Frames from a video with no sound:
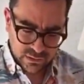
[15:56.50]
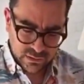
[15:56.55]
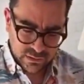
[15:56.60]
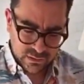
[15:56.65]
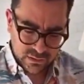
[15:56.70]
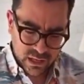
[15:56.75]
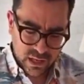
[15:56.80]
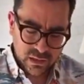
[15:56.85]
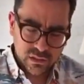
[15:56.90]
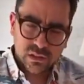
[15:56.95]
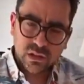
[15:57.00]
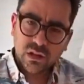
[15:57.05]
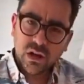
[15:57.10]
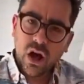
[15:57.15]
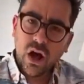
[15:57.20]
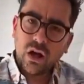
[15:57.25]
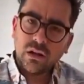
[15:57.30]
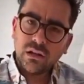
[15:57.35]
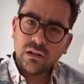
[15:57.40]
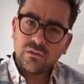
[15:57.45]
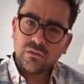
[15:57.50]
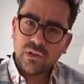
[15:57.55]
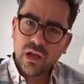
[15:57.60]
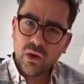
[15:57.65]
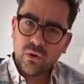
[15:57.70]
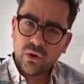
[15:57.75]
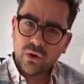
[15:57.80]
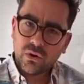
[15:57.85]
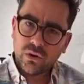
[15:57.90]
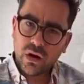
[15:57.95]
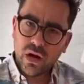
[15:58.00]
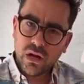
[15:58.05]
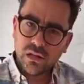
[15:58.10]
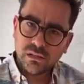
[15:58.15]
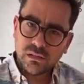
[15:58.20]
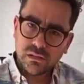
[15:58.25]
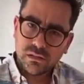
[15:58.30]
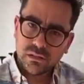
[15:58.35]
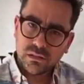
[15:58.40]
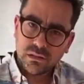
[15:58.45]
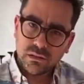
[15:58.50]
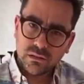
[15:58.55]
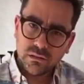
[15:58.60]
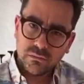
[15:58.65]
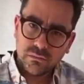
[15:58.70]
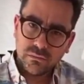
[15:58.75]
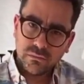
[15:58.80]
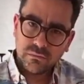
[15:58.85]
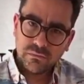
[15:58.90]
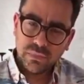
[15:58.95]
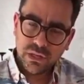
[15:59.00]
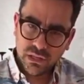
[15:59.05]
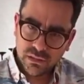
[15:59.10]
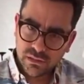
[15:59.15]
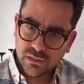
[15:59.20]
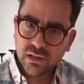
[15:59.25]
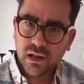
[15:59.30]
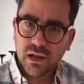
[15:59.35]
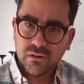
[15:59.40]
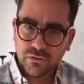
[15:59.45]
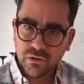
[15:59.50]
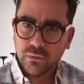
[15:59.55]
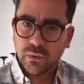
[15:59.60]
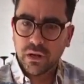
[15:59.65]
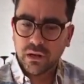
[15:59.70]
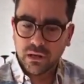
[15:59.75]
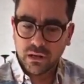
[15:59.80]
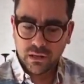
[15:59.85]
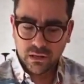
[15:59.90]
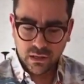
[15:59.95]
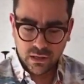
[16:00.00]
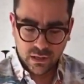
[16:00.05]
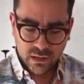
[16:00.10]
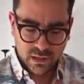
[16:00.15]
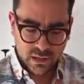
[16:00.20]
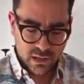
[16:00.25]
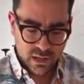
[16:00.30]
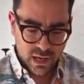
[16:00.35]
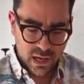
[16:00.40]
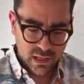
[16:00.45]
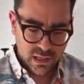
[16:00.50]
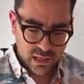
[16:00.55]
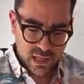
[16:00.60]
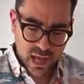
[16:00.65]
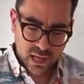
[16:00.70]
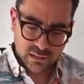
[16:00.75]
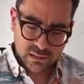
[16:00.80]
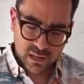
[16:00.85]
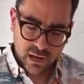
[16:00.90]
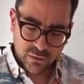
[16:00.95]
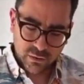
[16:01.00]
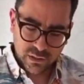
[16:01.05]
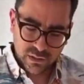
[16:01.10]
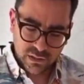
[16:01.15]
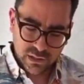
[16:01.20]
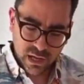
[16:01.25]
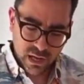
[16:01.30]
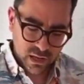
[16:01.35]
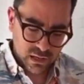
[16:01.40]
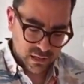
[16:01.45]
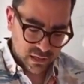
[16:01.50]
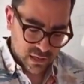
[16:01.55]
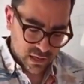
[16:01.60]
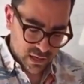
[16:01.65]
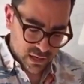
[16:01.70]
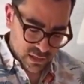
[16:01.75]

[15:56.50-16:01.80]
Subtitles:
That is a cauliflower crust pizza, everybody. And that's how it's done.